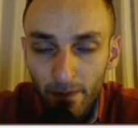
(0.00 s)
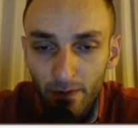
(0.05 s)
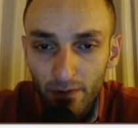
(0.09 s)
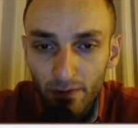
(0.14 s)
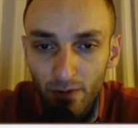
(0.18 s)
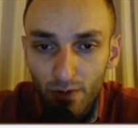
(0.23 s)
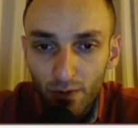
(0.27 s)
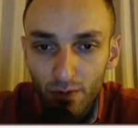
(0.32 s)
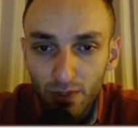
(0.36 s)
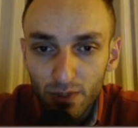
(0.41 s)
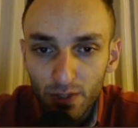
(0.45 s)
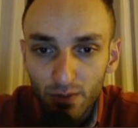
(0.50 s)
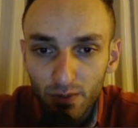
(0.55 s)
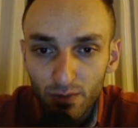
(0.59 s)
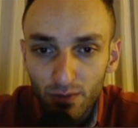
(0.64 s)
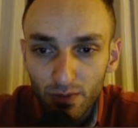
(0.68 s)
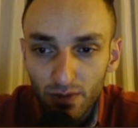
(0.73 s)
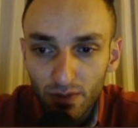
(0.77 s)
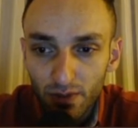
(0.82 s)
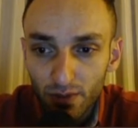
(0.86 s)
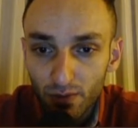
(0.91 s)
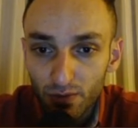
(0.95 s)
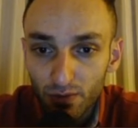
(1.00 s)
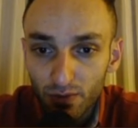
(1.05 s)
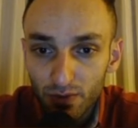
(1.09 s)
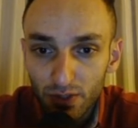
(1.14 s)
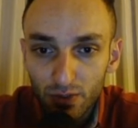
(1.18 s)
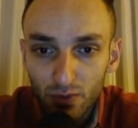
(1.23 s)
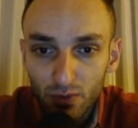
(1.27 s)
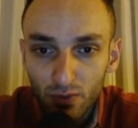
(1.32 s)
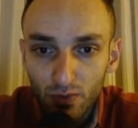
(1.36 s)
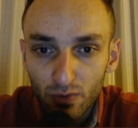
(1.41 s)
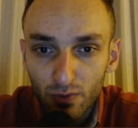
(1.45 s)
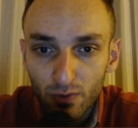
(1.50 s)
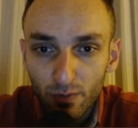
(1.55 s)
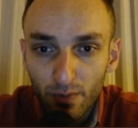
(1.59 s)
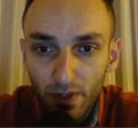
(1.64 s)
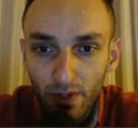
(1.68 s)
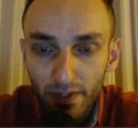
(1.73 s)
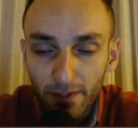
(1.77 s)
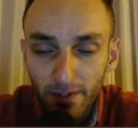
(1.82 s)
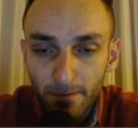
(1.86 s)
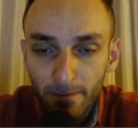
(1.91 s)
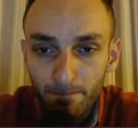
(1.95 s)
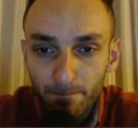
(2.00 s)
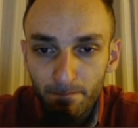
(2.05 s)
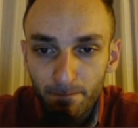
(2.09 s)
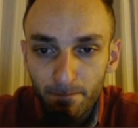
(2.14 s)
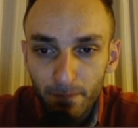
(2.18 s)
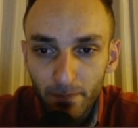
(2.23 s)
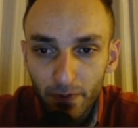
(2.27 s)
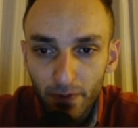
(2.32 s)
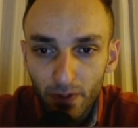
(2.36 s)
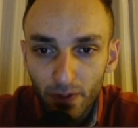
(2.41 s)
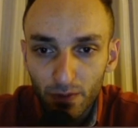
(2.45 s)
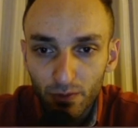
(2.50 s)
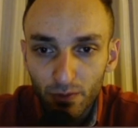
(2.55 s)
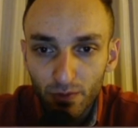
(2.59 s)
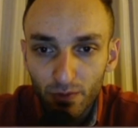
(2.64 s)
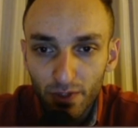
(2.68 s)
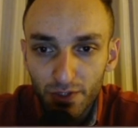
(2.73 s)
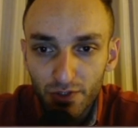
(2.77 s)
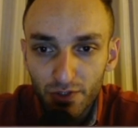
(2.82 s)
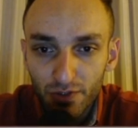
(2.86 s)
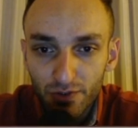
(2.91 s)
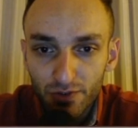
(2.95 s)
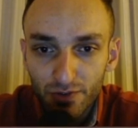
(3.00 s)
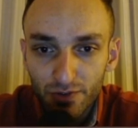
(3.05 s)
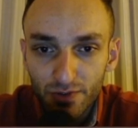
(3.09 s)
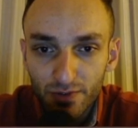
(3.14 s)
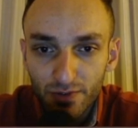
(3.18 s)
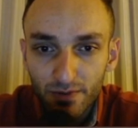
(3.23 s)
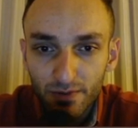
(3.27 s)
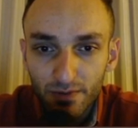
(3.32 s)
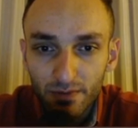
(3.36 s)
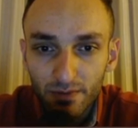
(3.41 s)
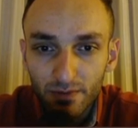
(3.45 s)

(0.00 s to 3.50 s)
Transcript: around equal, according to my calculations.